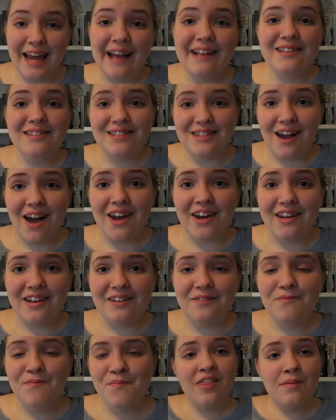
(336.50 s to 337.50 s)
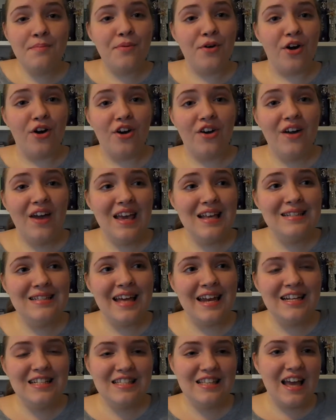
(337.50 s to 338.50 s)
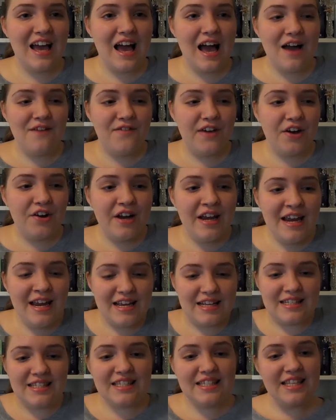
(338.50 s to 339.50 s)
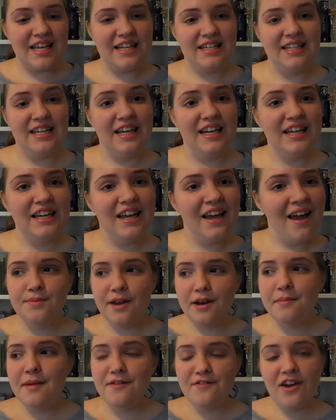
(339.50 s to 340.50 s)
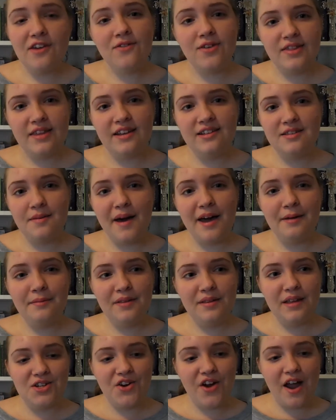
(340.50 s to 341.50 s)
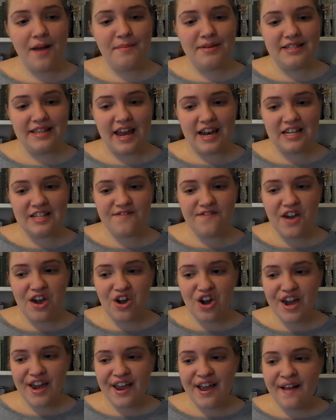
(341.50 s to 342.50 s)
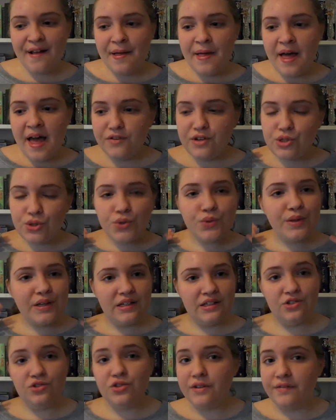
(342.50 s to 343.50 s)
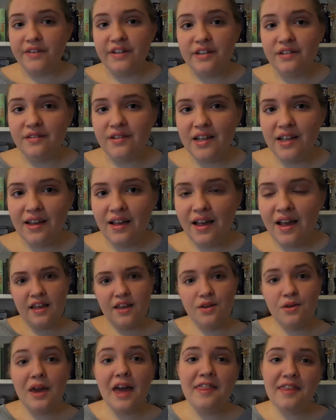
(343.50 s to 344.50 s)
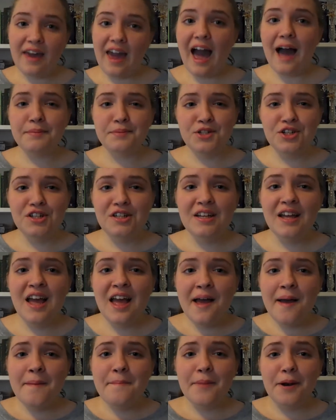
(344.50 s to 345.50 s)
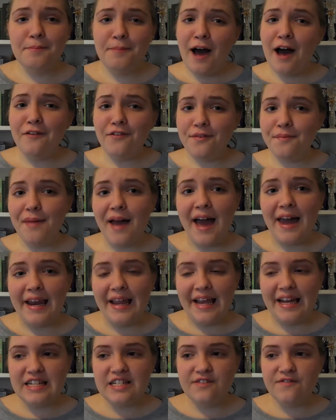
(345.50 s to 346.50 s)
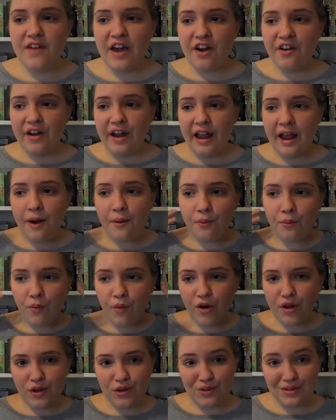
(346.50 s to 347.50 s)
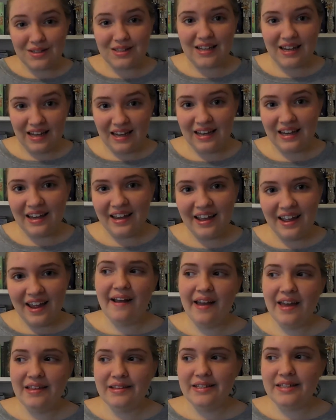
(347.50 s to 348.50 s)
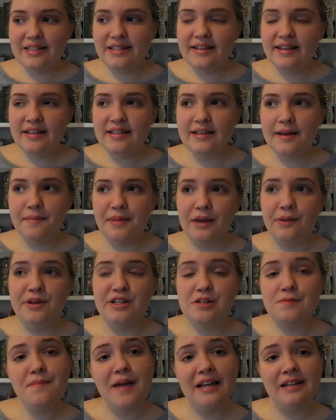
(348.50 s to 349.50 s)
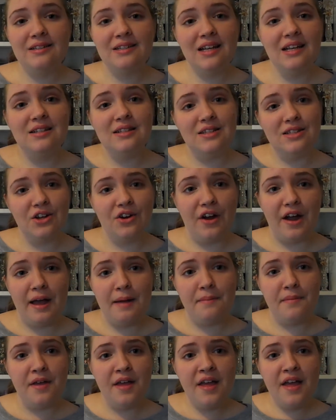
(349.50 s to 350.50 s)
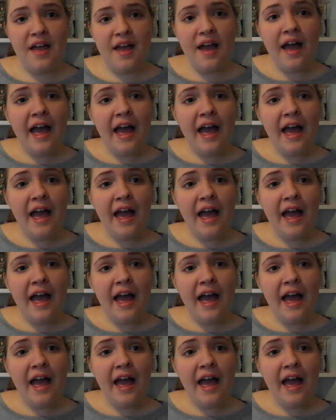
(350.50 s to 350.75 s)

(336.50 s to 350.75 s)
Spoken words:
to get started. Another pro is that it's very aesthetic. That's one of my favourite things about Instagram, is that it's very visually driven. You get the caption, but apart from that, it's very what you see. It's something which makes Instagram